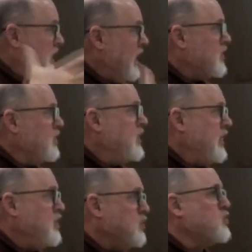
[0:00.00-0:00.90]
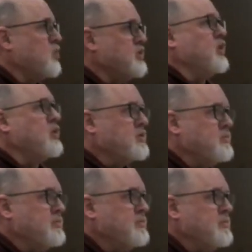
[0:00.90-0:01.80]
together in a neutral result,
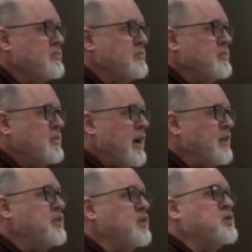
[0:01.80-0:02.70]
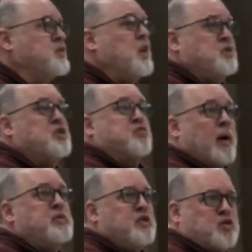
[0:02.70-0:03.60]
and then they're
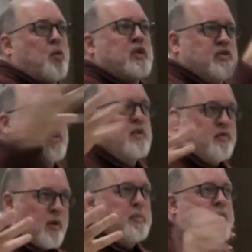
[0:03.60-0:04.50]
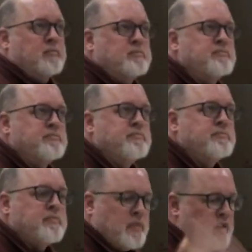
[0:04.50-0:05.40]
disrupted and torn asunder from that.
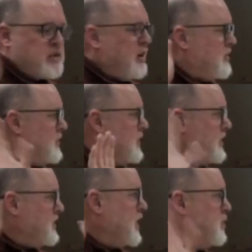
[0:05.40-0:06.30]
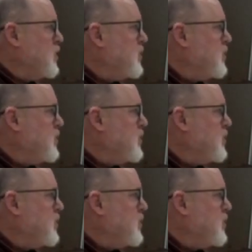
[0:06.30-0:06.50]
that's the chemical